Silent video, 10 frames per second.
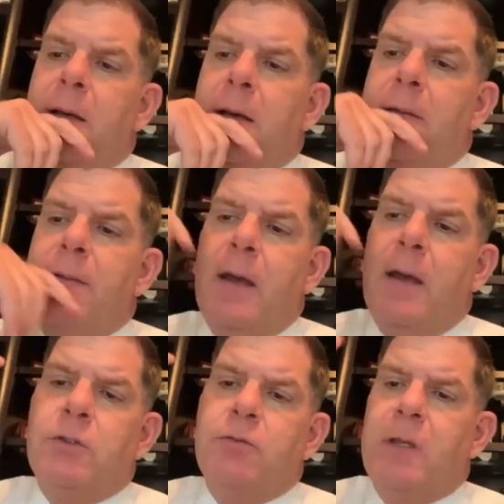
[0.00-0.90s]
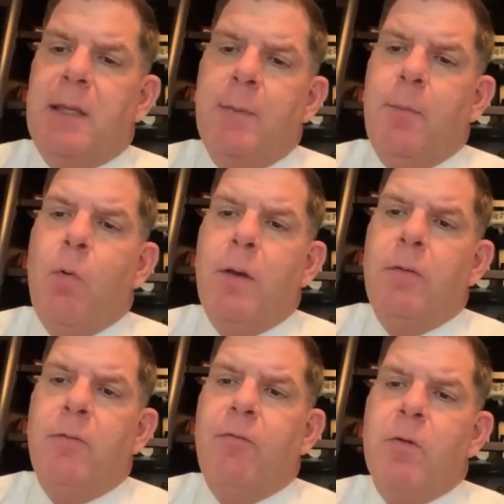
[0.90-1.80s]
That was really
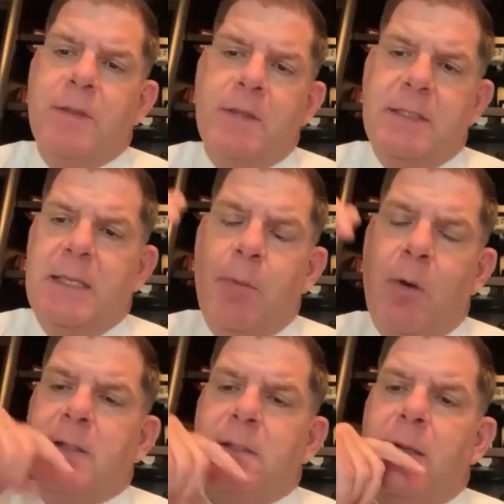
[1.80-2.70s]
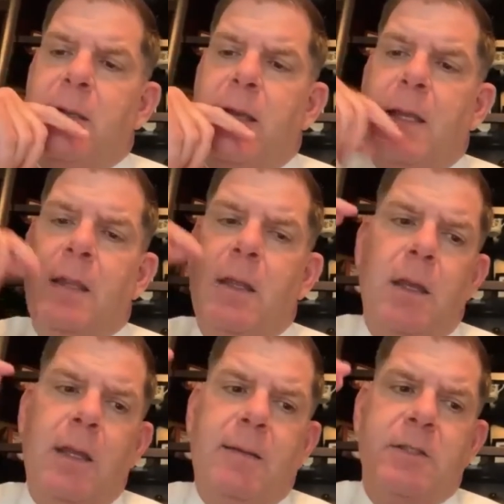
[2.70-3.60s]
important for the city of Boston, and
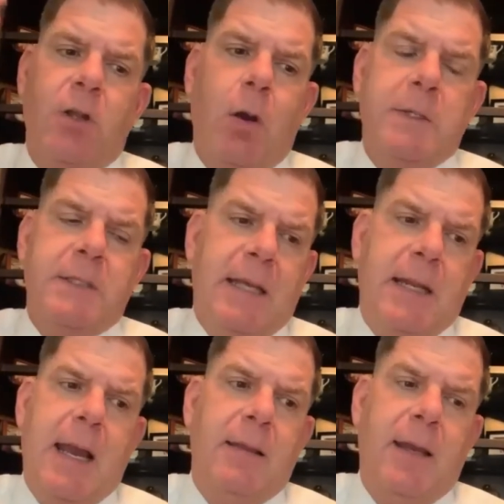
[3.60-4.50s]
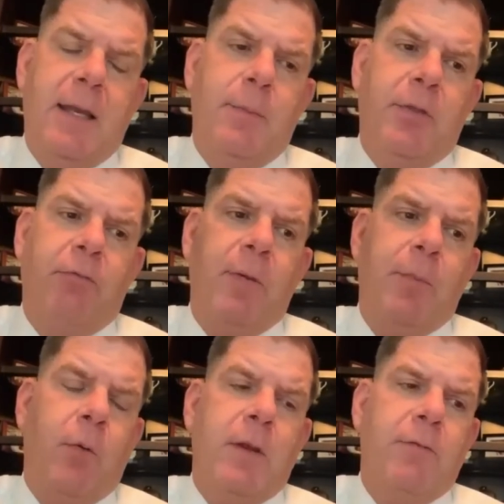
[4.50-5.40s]
it doesn't always get highlighted. But
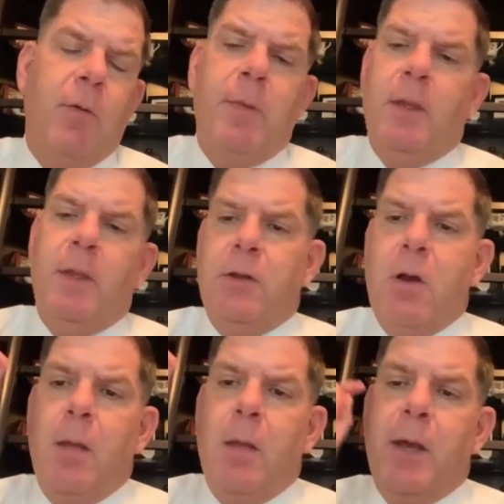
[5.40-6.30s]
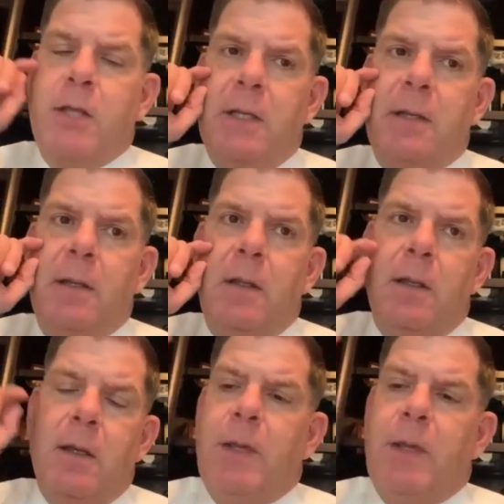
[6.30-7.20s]
$3.4 billion budget.
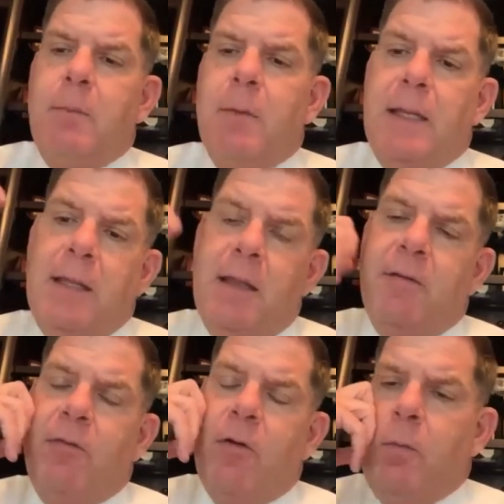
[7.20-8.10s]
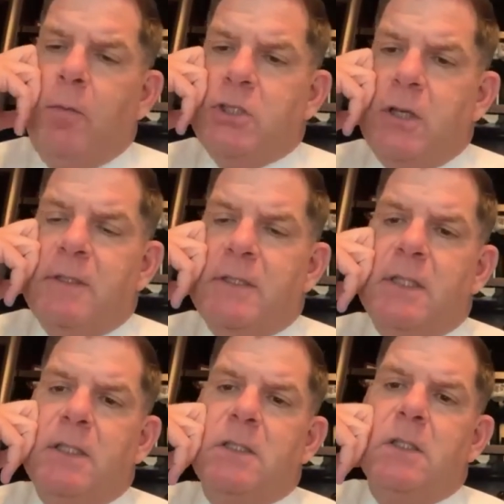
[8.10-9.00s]
We had money in there for homeless
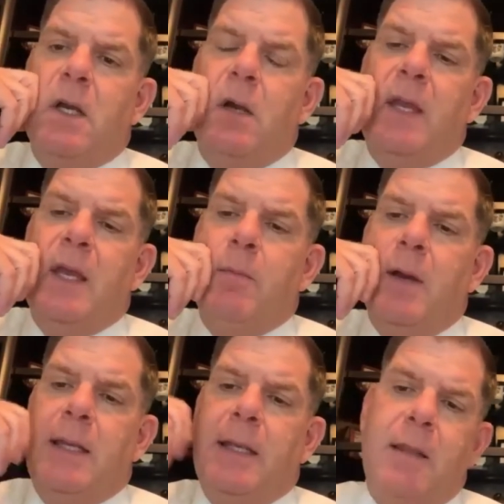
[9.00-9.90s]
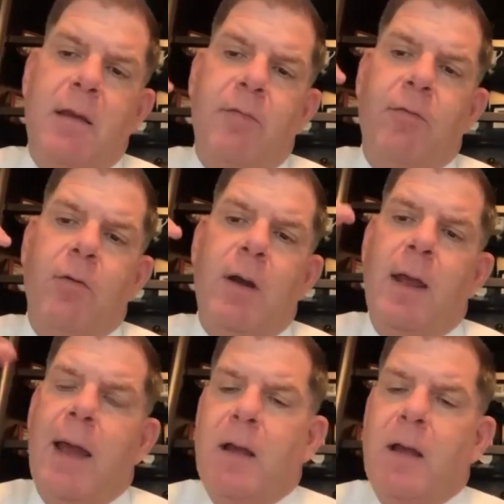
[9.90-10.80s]
services. We had money in there for
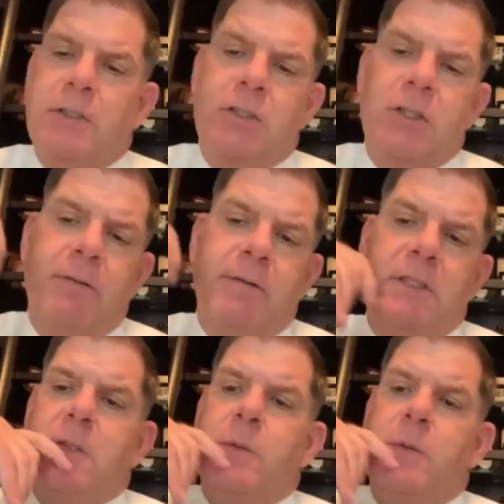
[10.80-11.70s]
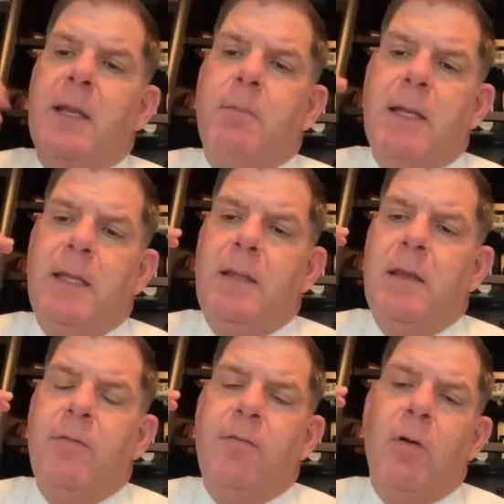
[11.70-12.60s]
housing services. We had money in
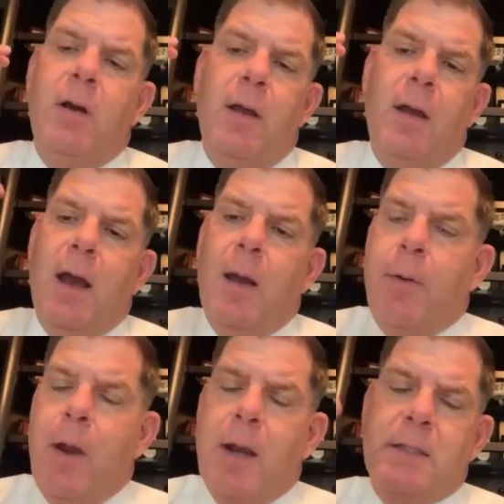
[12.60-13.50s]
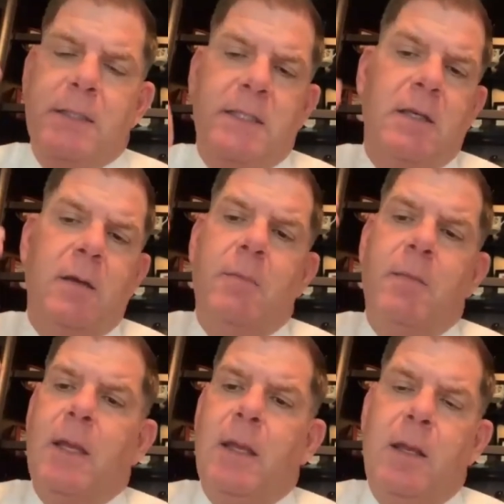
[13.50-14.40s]
there for our park system
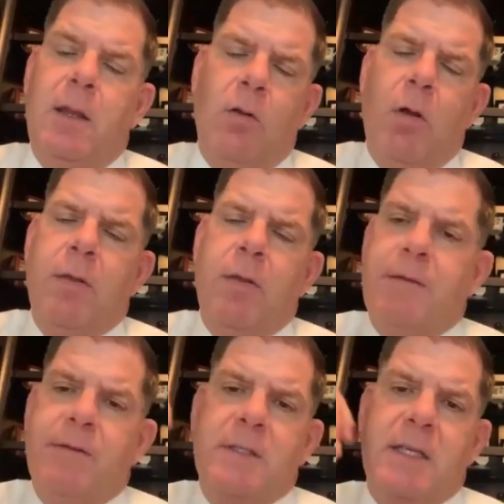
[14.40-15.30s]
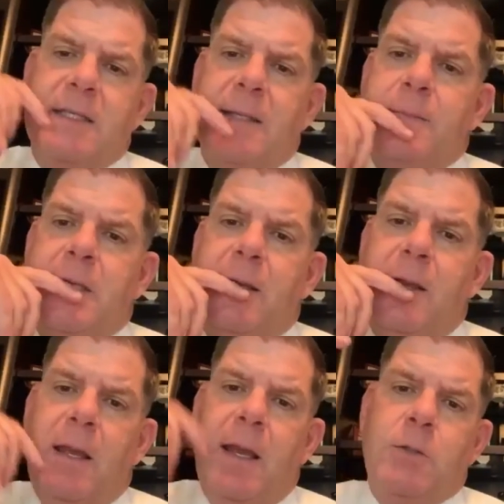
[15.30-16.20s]
and all the different systems. And
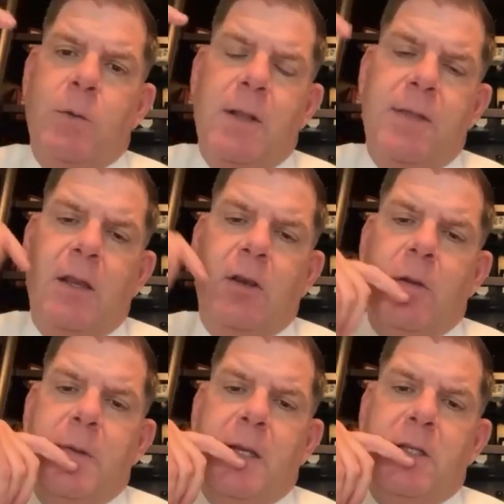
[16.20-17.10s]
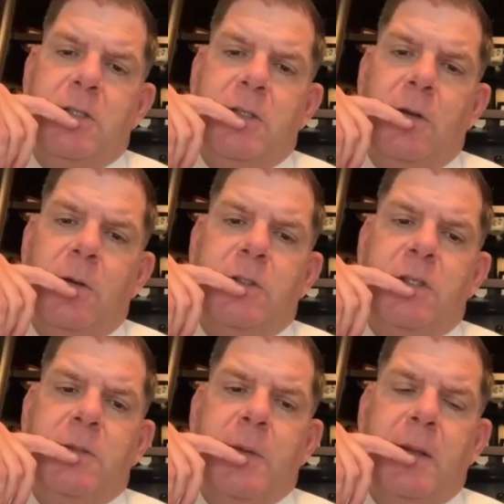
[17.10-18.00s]
I just want to thank her because, you know,
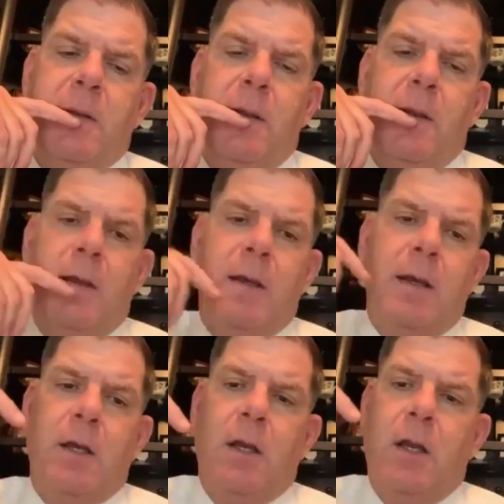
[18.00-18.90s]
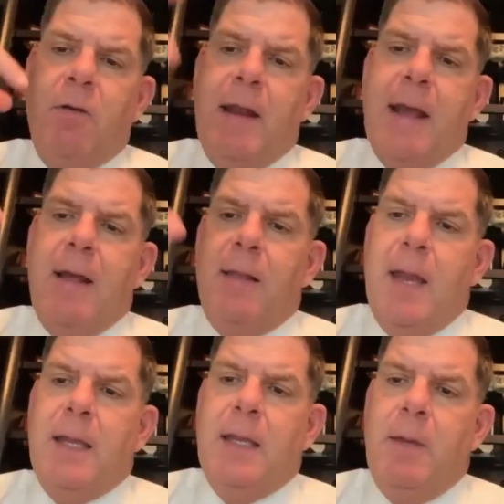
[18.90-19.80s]
she's been a great
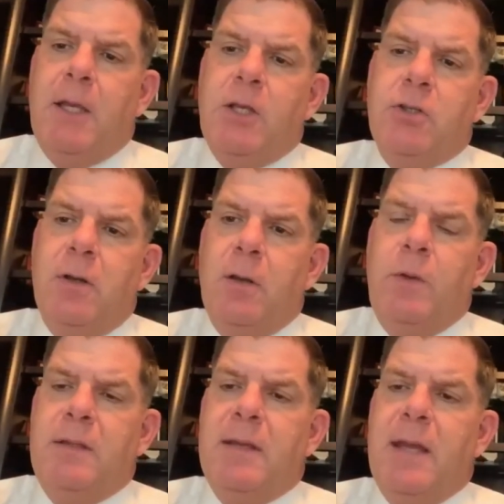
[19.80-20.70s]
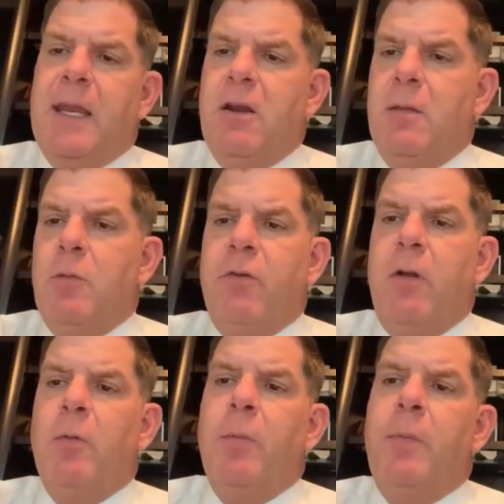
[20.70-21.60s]
ally in making sure that we take care of the most
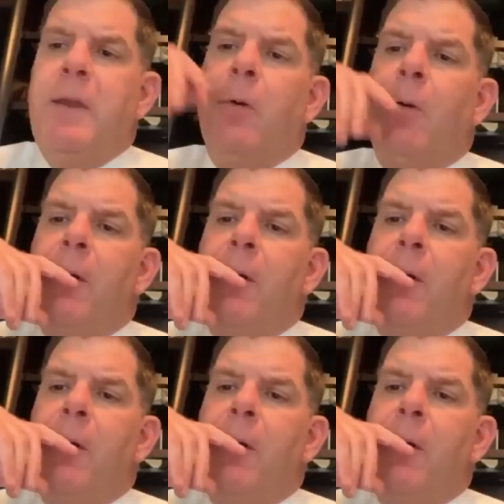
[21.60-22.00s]
vulnerable people.